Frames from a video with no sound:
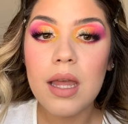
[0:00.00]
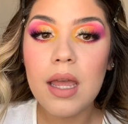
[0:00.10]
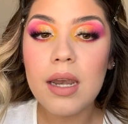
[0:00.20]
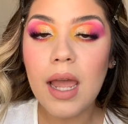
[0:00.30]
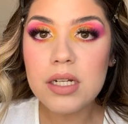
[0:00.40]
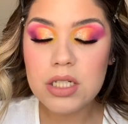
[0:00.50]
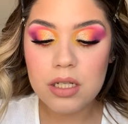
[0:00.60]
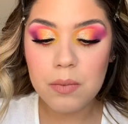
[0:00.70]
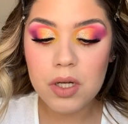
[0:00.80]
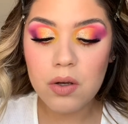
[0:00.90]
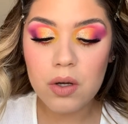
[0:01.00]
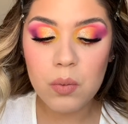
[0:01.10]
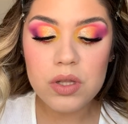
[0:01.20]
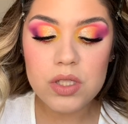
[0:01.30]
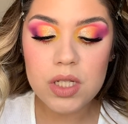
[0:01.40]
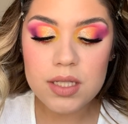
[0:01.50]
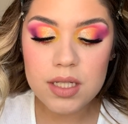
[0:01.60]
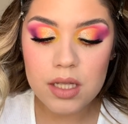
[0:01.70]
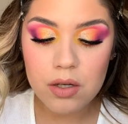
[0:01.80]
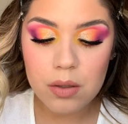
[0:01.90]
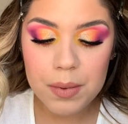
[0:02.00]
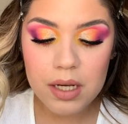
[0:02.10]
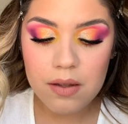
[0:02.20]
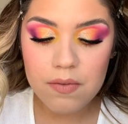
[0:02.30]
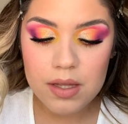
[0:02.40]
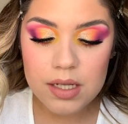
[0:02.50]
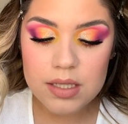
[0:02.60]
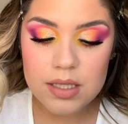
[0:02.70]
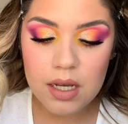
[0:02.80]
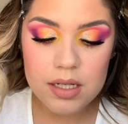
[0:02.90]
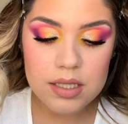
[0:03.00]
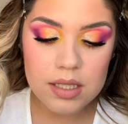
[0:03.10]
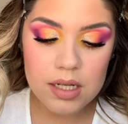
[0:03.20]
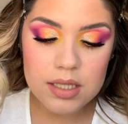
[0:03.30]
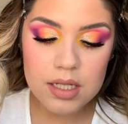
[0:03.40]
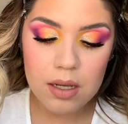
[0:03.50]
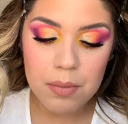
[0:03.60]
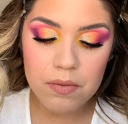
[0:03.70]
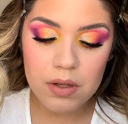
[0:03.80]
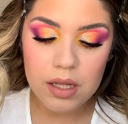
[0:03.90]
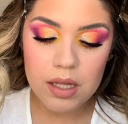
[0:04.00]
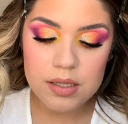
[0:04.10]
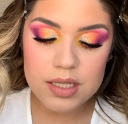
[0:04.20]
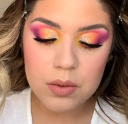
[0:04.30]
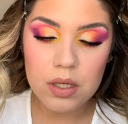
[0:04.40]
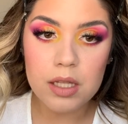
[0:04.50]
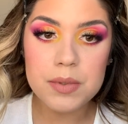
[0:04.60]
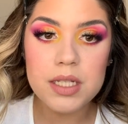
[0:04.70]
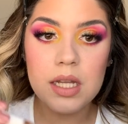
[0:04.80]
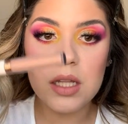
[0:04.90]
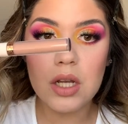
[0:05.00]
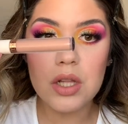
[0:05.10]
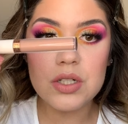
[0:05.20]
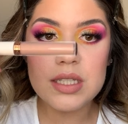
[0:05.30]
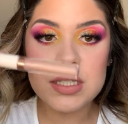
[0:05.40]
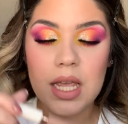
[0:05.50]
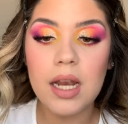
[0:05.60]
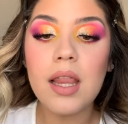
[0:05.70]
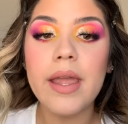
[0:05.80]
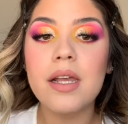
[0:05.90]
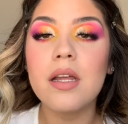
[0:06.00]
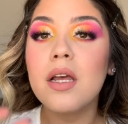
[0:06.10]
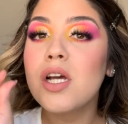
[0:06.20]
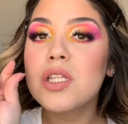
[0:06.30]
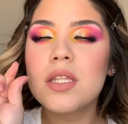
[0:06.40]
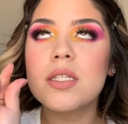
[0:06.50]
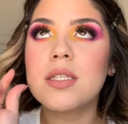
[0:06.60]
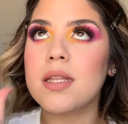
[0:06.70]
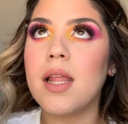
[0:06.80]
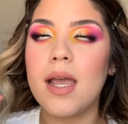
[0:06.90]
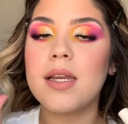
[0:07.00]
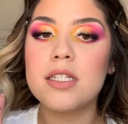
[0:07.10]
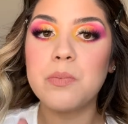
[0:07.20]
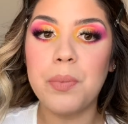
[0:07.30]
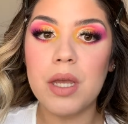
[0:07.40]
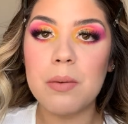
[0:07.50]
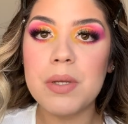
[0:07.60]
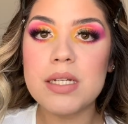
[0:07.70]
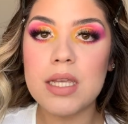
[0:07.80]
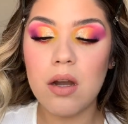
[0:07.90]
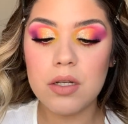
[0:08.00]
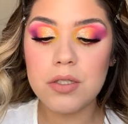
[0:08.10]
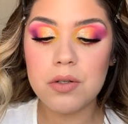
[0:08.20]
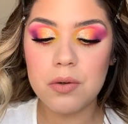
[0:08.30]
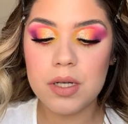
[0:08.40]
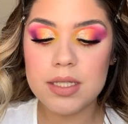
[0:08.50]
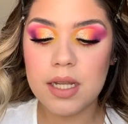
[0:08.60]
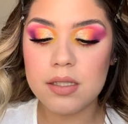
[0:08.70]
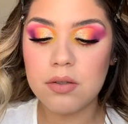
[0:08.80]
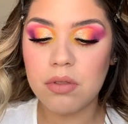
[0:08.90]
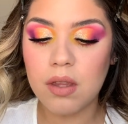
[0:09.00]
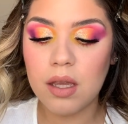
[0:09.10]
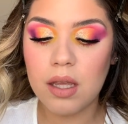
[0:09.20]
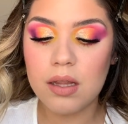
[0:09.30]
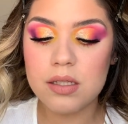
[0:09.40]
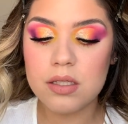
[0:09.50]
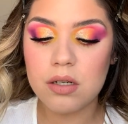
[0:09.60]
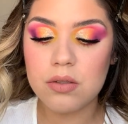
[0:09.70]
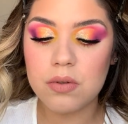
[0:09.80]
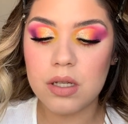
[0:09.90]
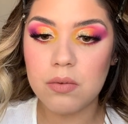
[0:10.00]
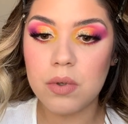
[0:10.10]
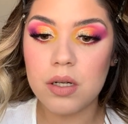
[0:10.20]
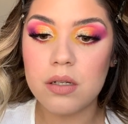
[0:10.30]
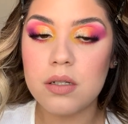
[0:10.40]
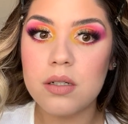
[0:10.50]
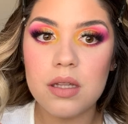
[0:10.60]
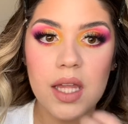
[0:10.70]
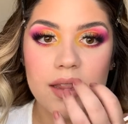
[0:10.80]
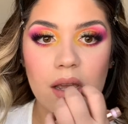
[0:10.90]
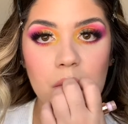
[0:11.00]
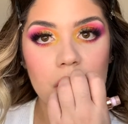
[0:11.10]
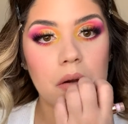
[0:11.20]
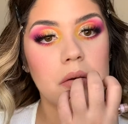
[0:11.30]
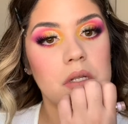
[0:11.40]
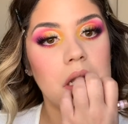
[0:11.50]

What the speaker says: And actually, I'm gonna go in with just a little bit of this Anastasia Beverly Hills liquid lipstick in the color Sand, like the slightest bit, because I also don't want it to get too thick and then start doing weird, like that weird